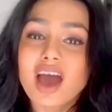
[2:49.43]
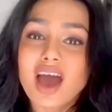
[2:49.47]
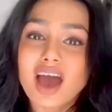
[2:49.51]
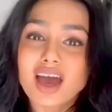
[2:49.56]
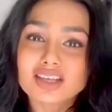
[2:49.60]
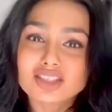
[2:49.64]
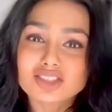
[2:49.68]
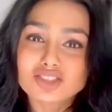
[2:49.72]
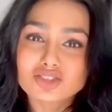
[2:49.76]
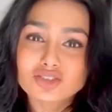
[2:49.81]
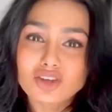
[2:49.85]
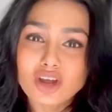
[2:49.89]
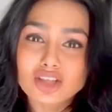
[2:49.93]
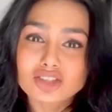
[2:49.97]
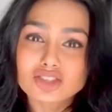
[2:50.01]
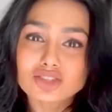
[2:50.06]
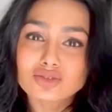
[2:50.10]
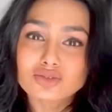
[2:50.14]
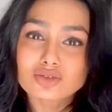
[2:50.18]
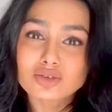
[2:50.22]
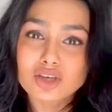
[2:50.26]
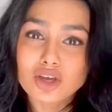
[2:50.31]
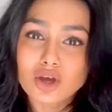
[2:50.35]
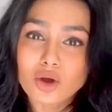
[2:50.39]
and not
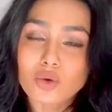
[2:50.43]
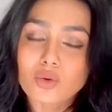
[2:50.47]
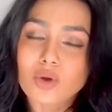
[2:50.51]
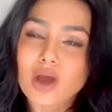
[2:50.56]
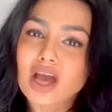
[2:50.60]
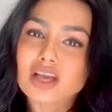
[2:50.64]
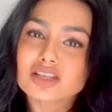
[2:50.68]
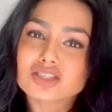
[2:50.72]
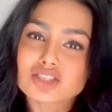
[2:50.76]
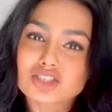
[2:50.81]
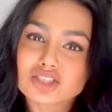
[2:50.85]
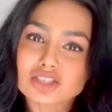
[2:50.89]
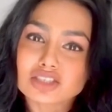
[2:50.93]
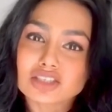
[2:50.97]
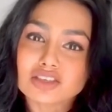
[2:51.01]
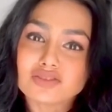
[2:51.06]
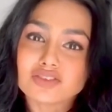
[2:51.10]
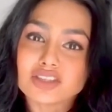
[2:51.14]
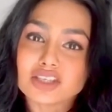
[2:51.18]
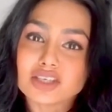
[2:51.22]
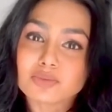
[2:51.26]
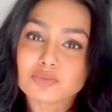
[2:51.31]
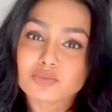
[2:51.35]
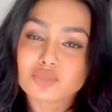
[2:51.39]
too low as to
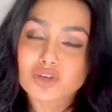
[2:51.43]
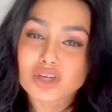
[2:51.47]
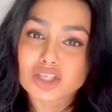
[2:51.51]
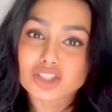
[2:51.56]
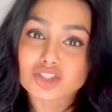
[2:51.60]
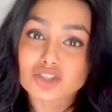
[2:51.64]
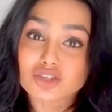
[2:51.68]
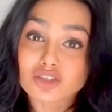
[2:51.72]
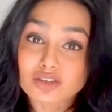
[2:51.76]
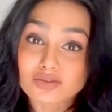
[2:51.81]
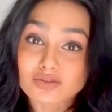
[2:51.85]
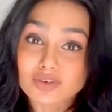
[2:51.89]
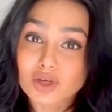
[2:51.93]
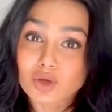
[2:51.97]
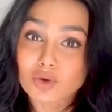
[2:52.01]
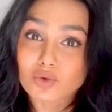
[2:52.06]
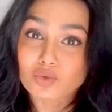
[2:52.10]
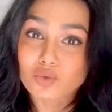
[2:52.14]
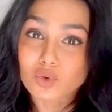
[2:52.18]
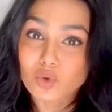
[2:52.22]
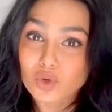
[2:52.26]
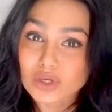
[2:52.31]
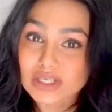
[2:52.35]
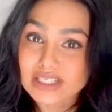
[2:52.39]
give the impression of low
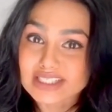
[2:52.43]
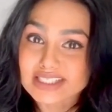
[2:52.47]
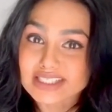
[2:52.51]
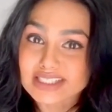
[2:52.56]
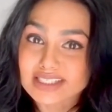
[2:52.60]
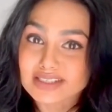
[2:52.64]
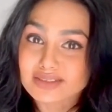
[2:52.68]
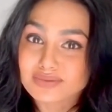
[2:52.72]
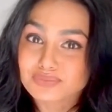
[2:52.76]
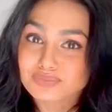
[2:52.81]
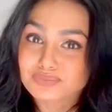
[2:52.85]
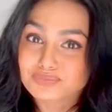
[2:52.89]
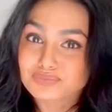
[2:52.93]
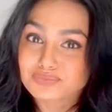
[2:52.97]
quality.